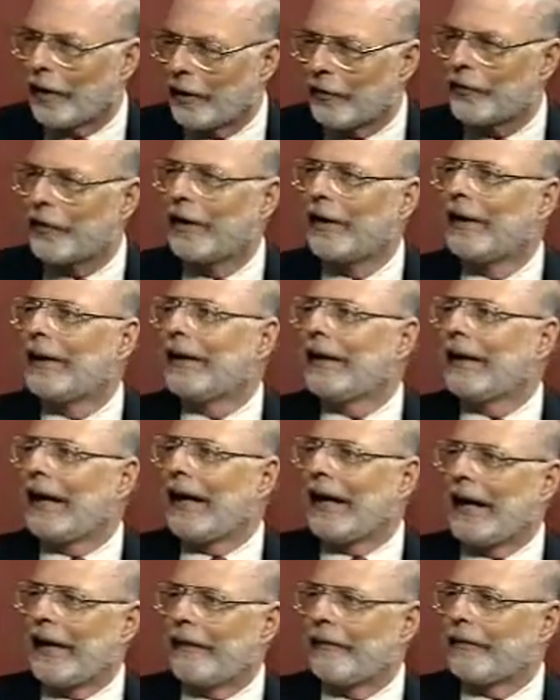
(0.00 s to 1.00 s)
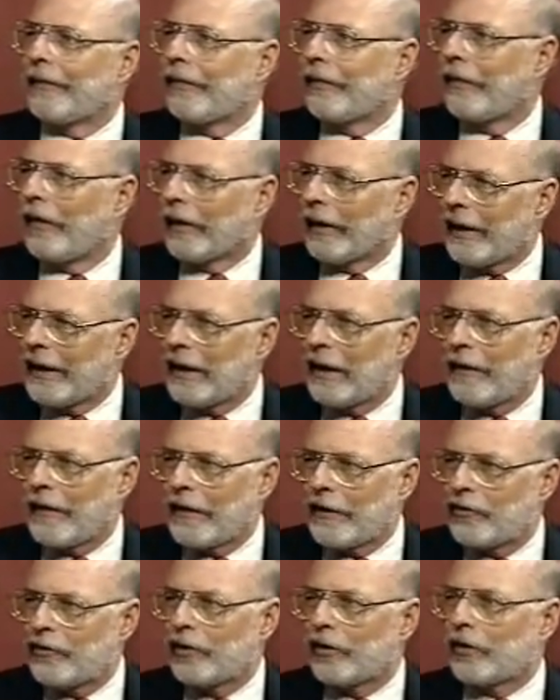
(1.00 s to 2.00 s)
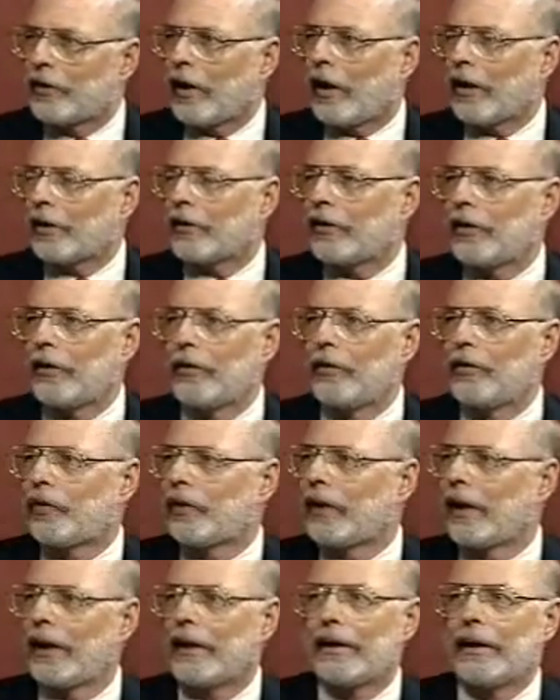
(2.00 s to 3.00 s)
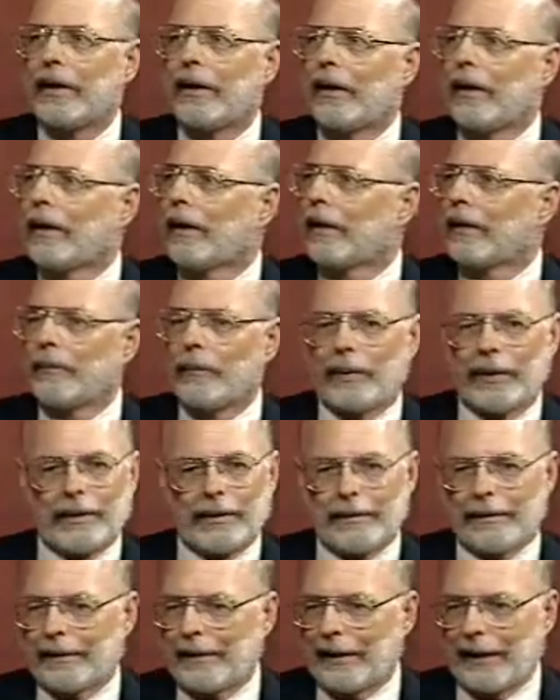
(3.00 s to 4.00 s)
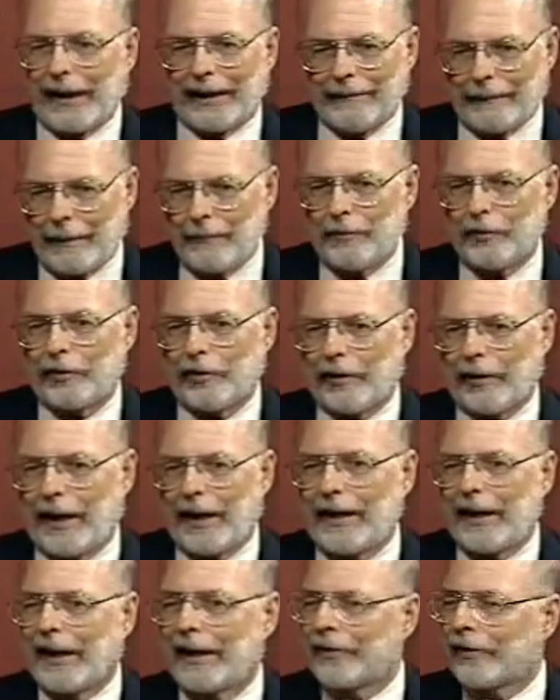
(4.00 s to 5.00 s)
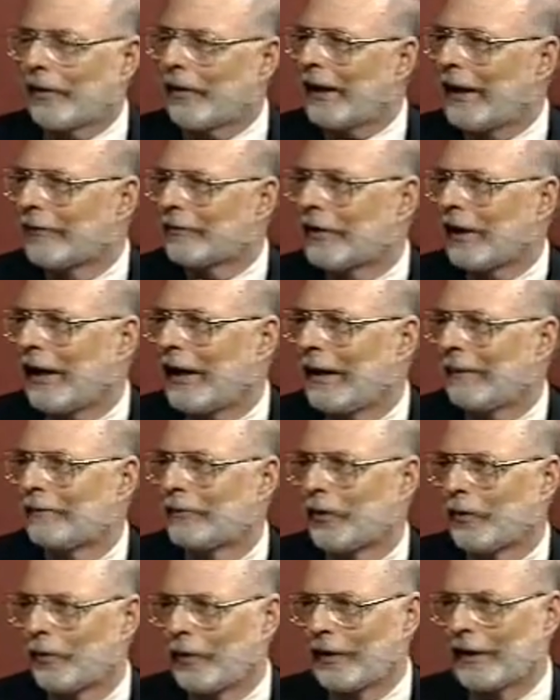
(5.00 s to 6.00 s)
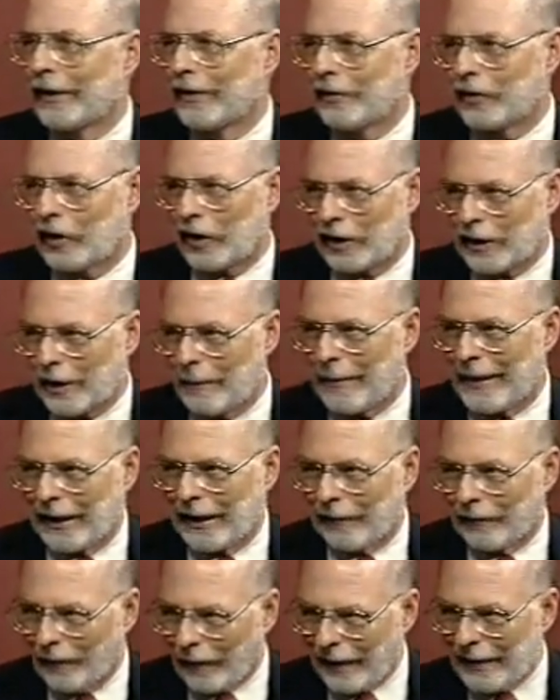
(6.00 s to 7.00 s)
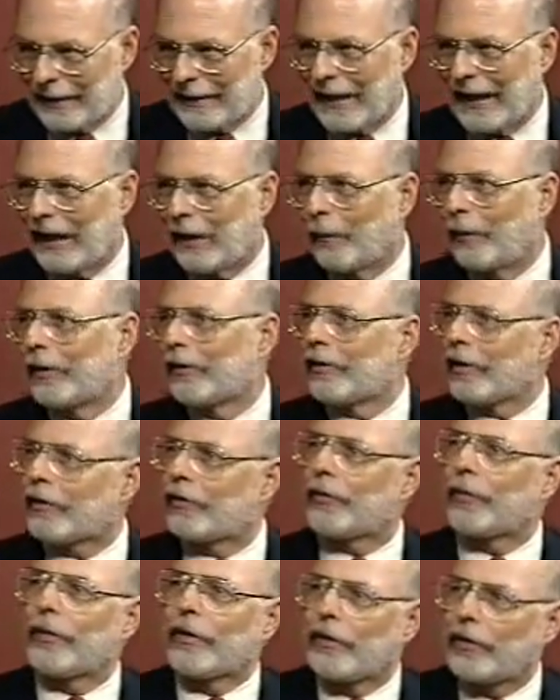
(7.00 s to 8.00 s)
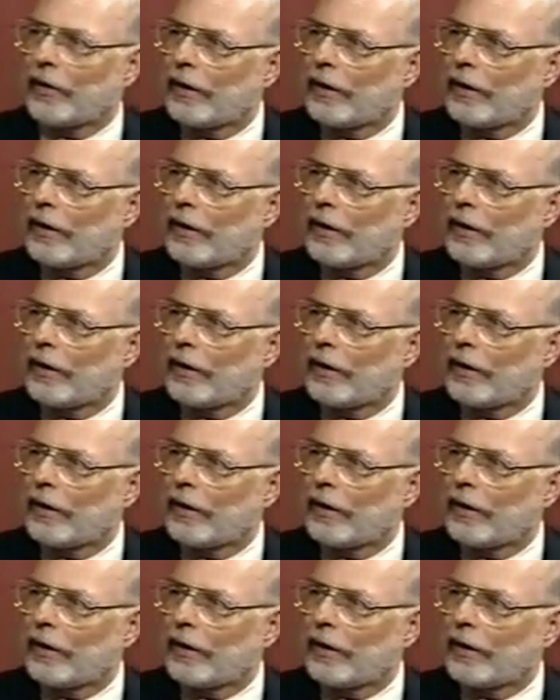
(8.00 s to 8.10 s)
it was. And the lady that she talked to said, well, I'm sorry, I don't have time to really talk about it right now. We just